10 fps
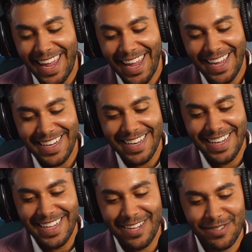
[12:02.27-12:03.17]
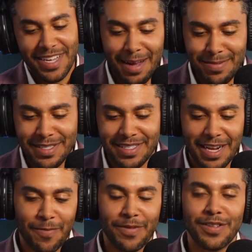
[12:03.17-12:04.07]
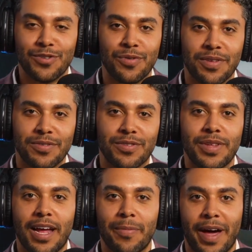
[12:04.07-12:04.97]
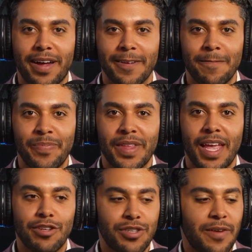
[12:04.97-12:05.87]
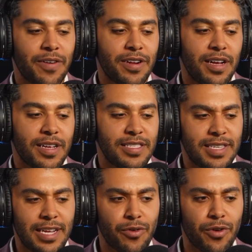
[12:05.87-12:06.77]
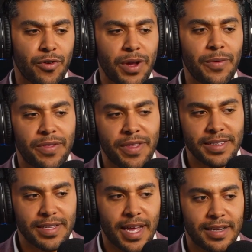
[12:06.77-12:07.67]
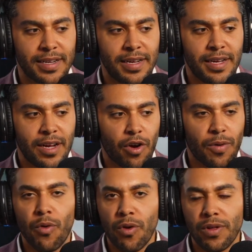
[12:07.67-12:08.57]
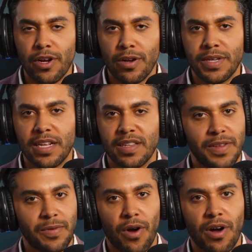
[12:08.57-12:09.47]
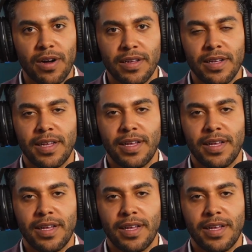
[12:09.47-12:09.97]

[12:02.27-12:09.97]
And there's times to stand up for the truth. There's no doubt about it. And you should never consent or agree with things that are morally or objectively wrong.